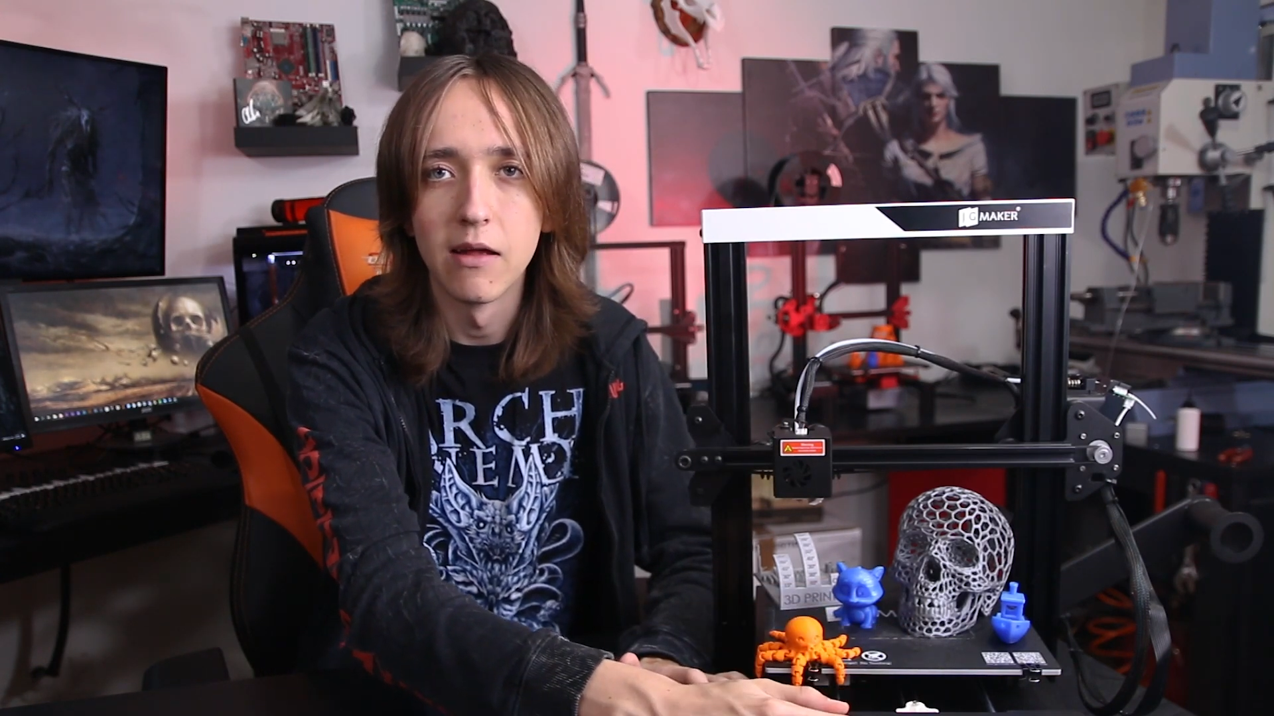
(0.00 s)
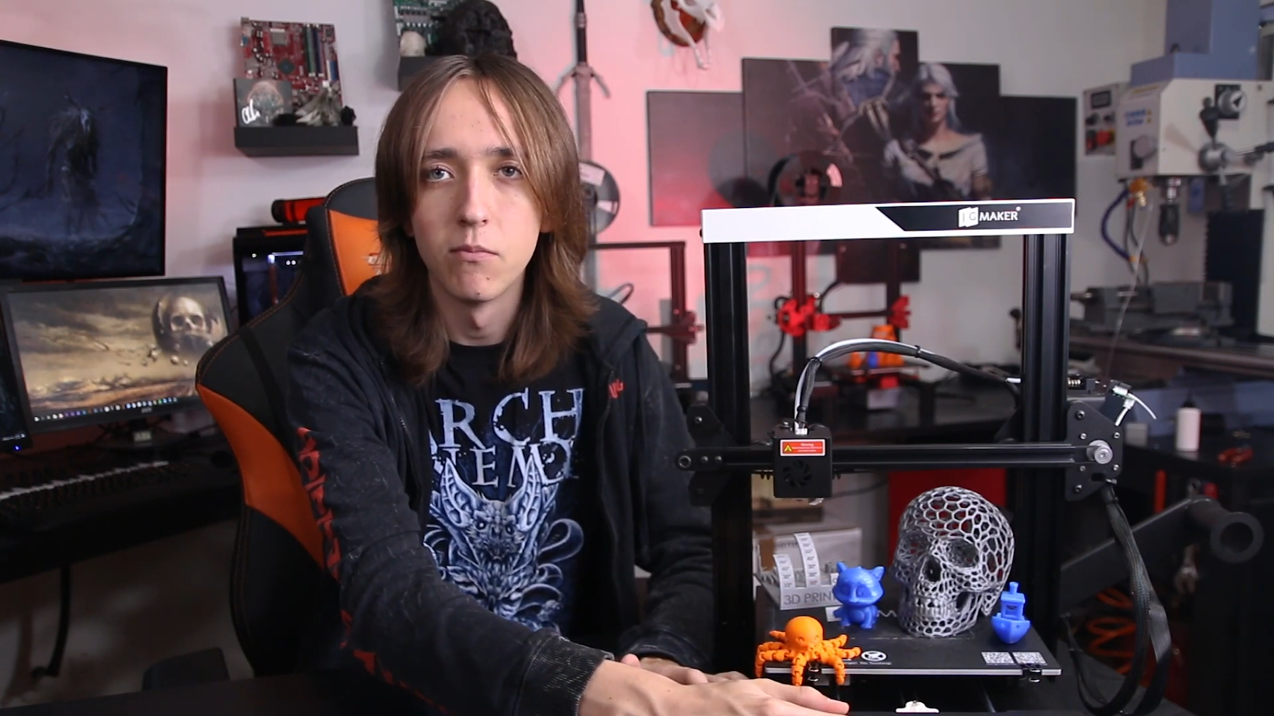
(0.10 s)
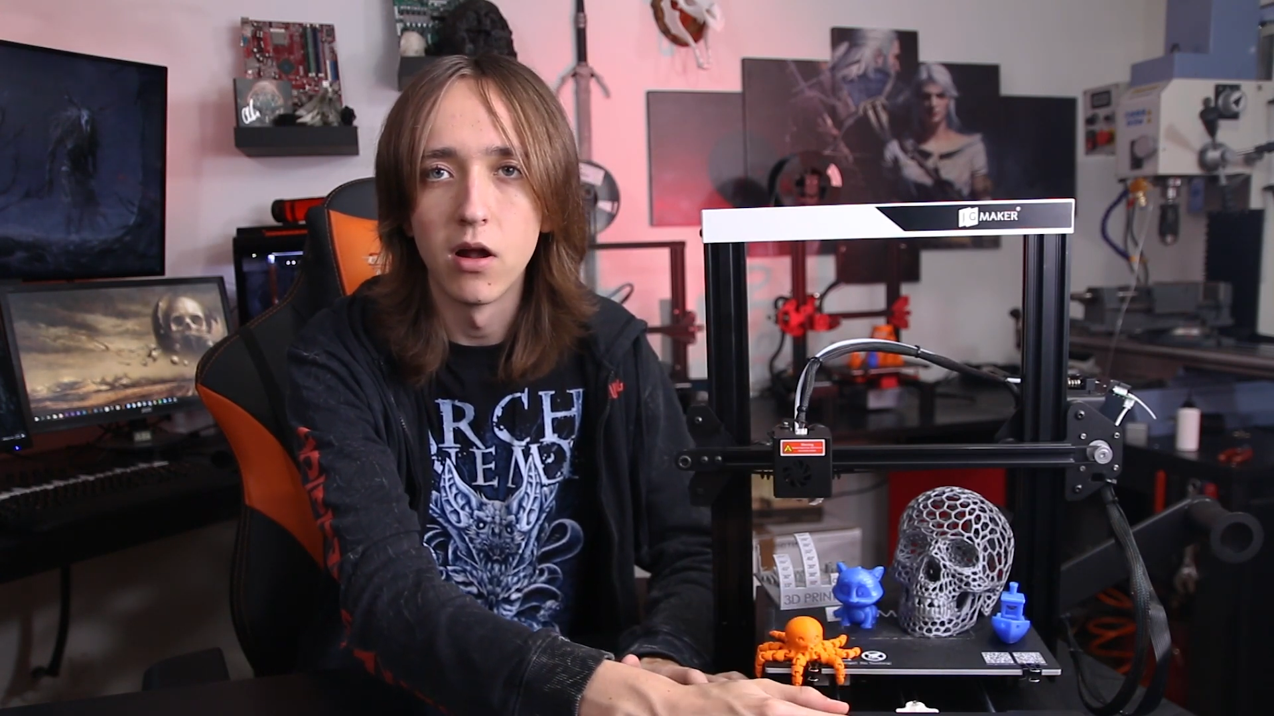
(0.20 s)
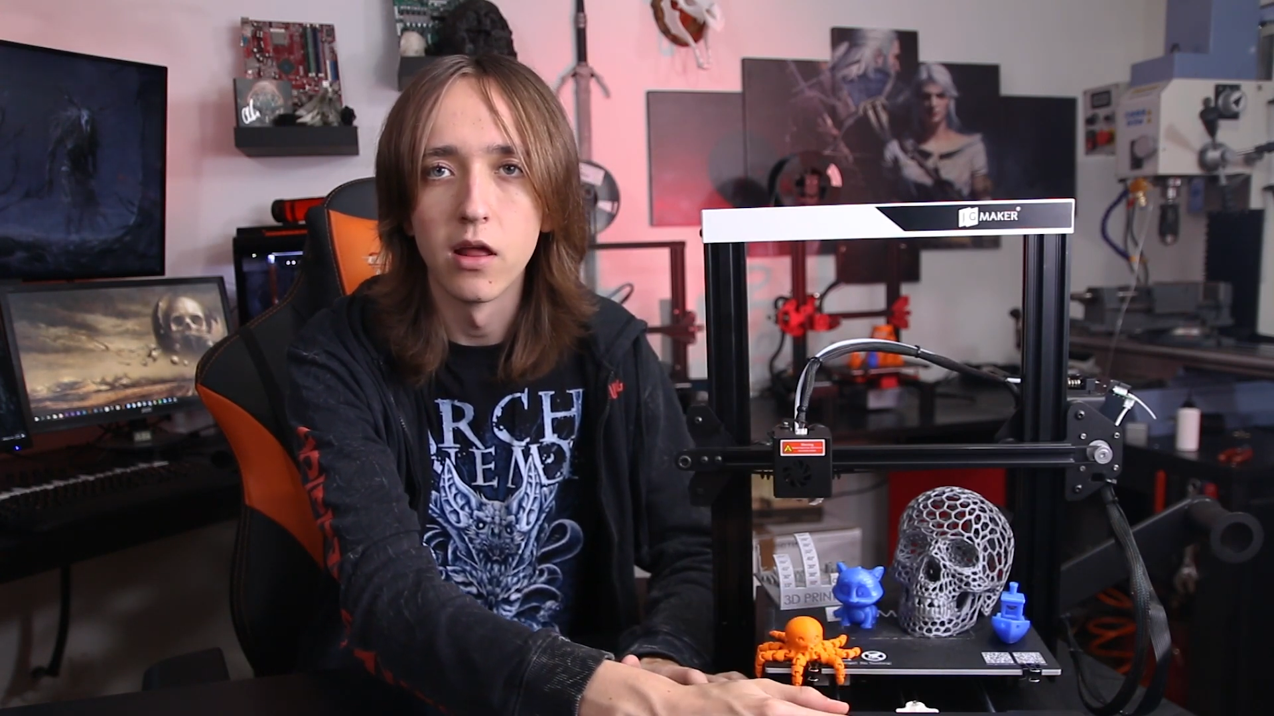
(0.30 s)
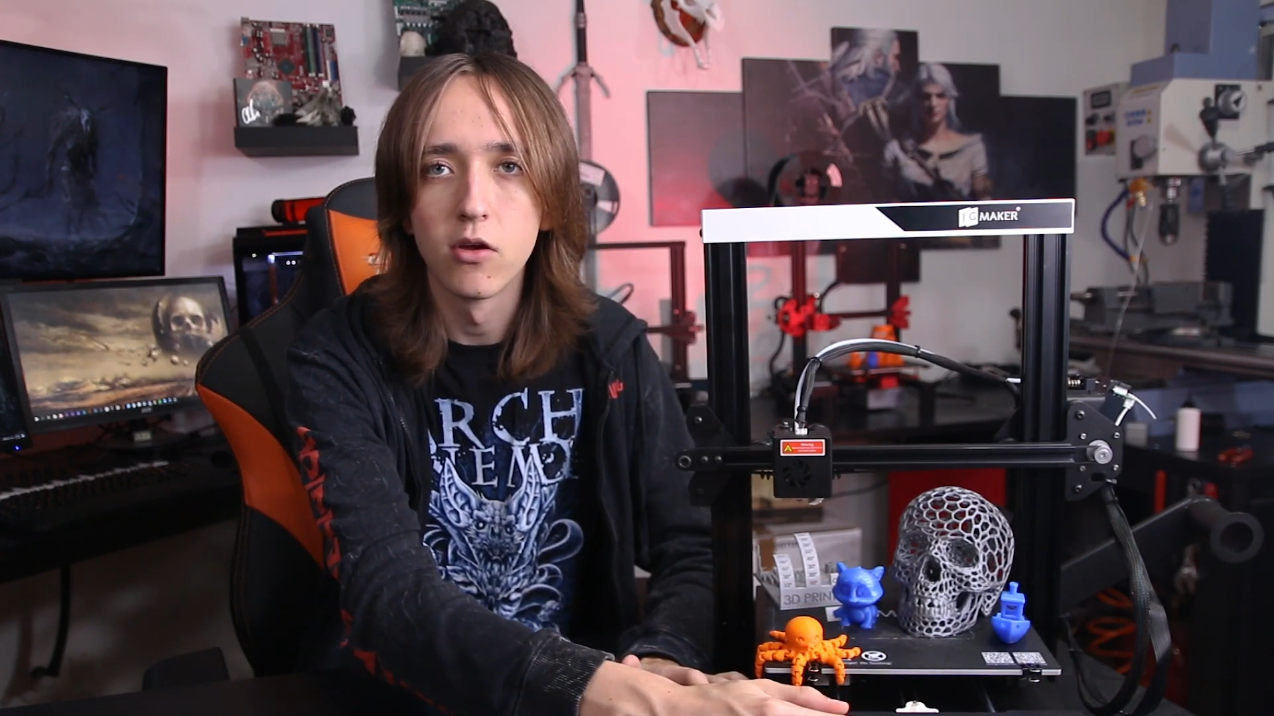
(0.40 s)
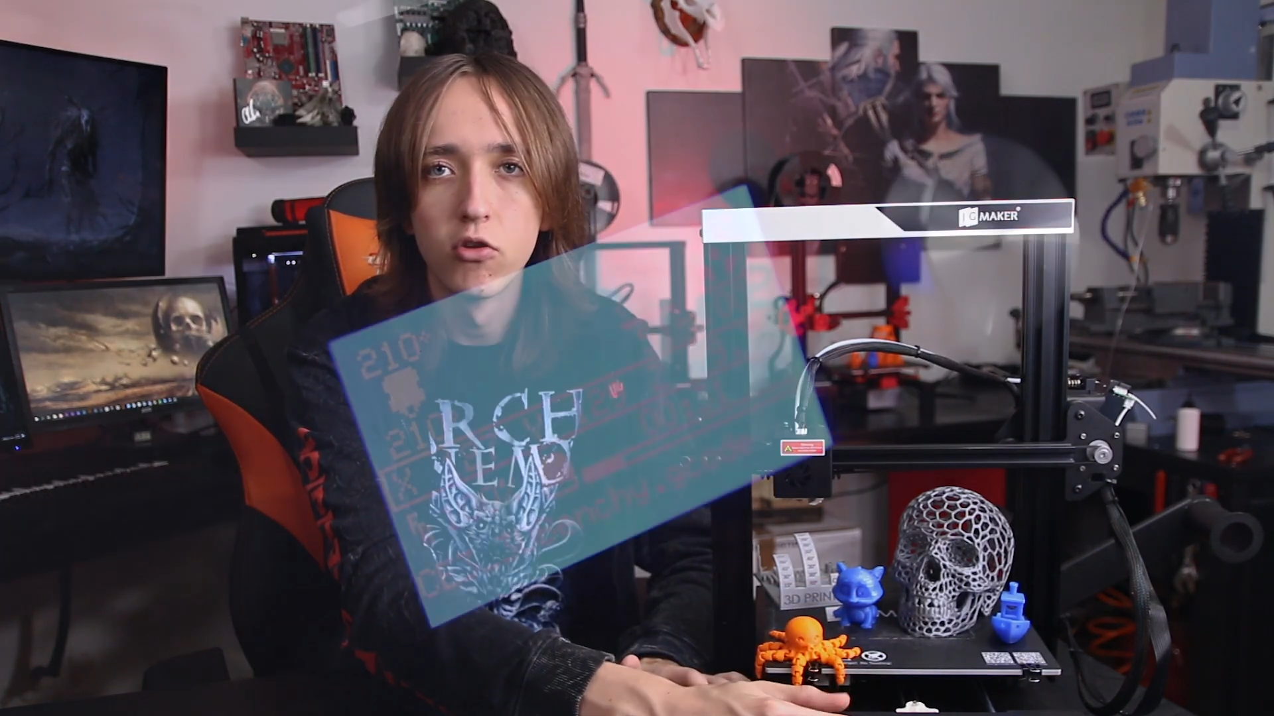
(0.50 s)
Marlin